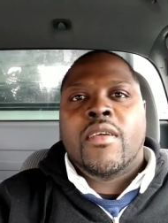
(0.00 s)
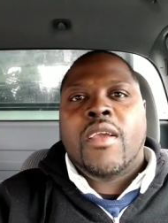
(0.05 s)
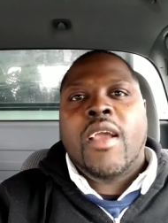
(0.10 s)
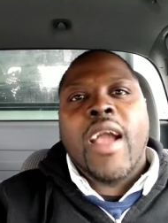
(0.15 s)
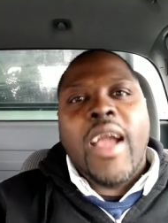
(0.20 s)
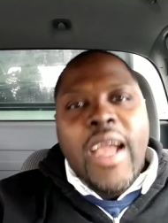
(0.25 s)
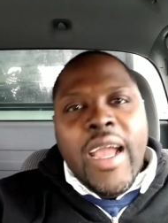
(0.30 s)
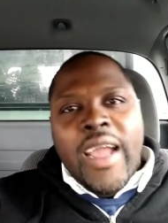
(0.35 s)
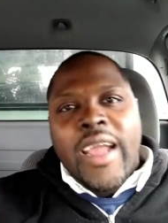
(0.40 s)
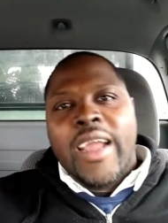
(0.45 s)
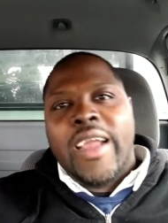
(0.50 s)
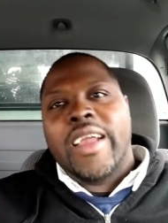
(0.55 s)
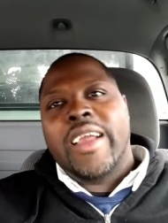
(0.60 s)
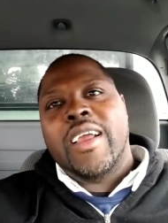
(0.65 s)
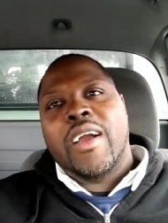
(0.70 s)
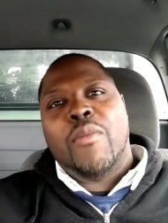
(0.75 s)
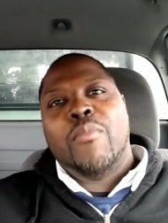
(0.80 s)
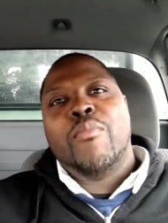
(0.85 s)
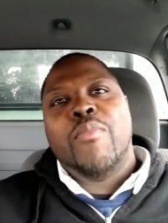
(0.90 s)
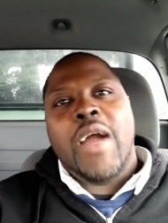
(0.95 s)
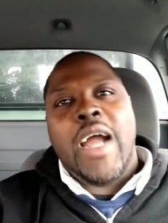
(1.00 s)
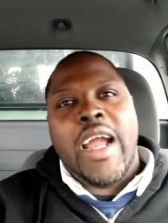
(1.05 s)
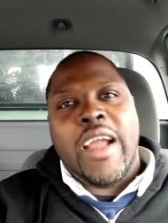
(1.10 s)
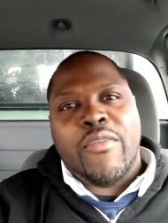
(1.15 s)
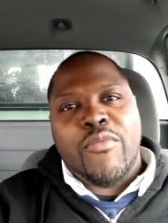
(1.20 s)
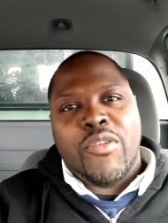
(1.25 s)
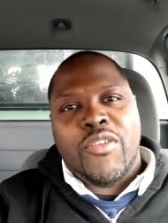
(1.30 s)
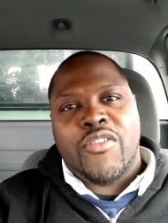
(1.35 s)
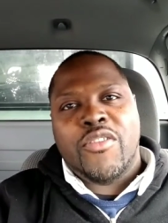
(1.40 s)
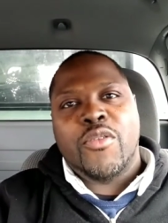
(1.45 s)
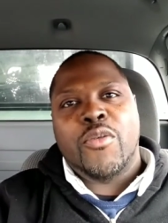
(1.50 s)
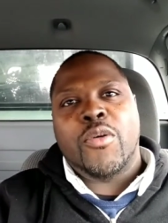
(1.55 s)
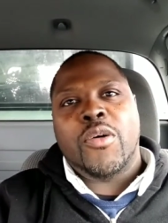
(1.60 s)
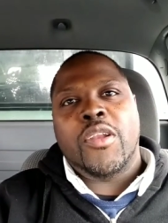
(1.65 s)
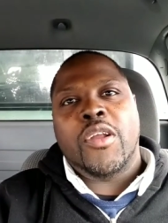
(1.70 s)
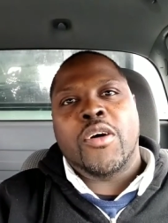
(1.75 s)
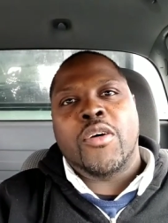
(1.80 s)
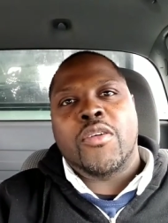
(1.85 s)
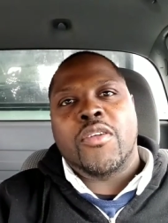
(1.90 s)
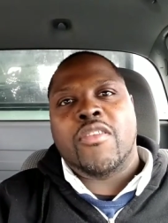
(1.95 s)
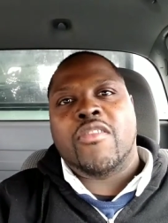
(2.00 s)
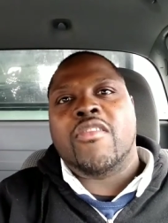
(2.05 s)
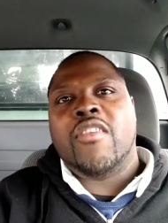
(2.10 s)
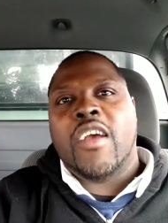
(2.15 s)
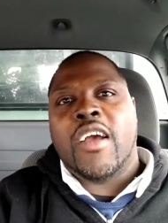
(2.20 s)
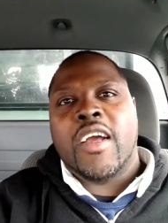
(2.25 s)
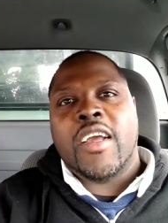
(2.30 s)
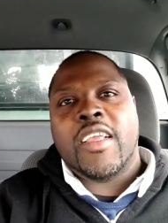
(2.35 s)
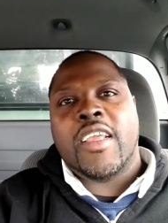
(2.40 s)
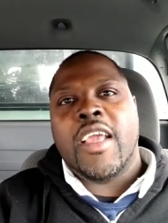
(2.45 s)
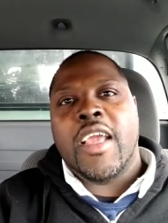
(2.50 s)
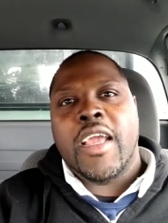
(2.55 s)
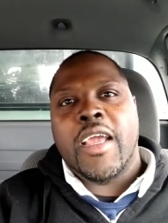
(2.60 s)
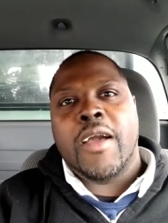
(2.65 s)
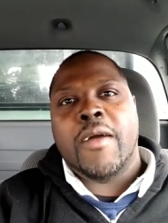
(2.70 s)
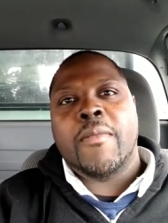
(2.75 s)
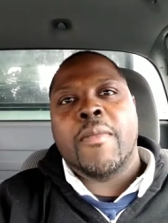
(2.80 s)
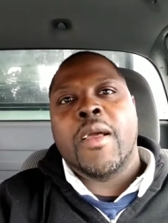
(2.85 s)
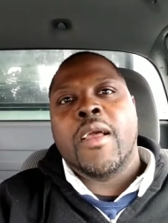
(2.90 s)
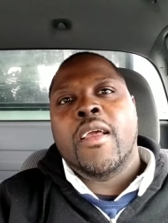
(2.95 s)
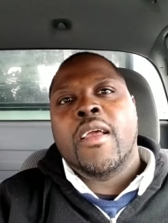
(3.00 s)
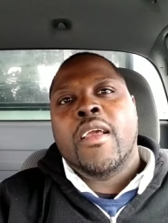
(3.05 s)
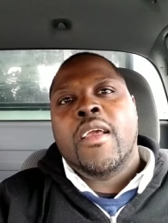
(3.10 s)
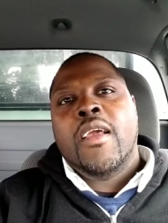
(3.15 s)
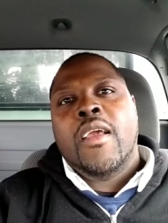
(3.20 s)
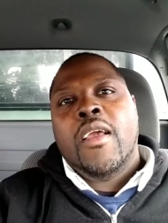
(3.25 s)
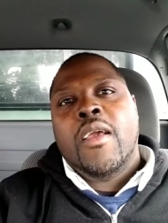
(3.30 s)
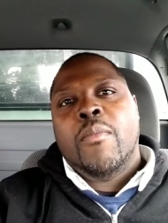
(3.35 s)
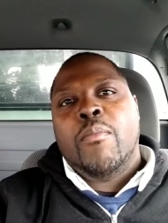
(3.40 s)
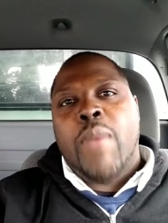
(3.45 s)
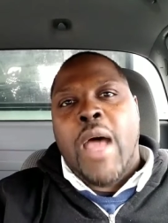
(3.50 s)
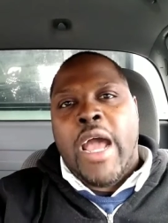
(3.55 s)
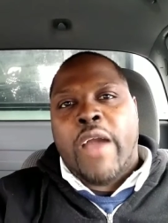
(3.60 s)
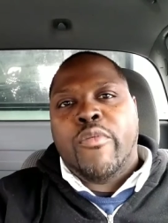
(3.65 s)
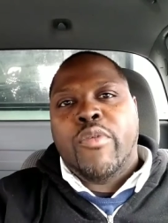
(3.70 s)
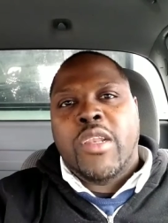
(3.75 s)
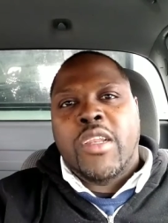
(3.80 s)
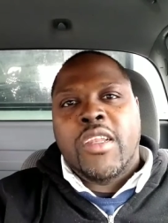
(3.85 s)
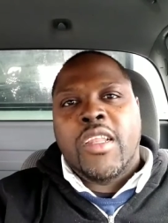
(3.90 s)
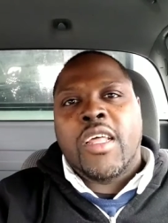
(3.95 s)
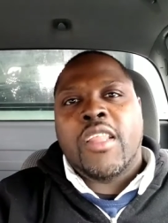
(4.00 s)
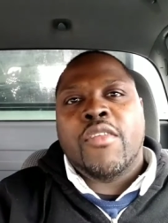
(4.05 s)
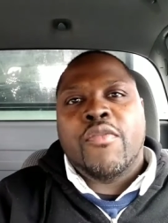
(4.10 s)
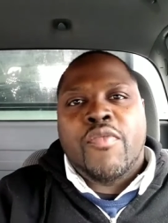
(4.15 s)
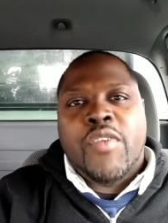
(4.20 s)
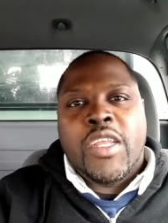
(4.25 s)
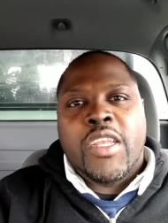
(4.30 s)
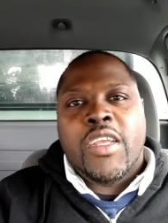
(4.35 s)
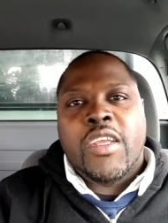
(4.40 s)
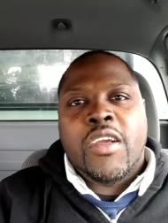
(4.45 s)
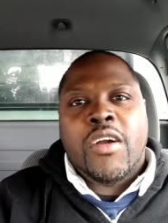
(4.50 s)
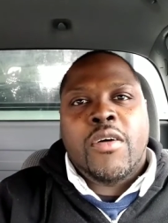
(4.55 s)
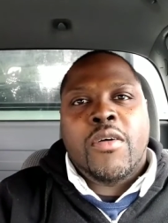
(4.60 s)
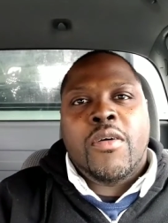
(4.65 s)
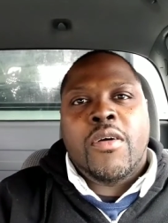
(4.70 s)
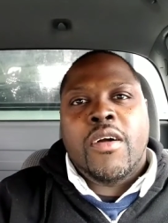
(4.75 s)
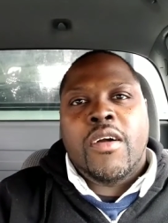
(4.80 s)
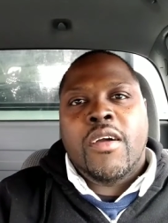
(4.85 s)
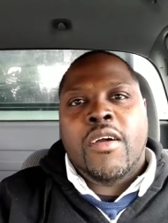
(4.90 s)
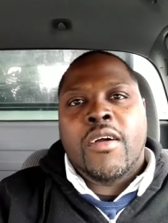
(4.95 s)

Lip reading: Hey, I'm back. What's going on? It's John Cam back with another video.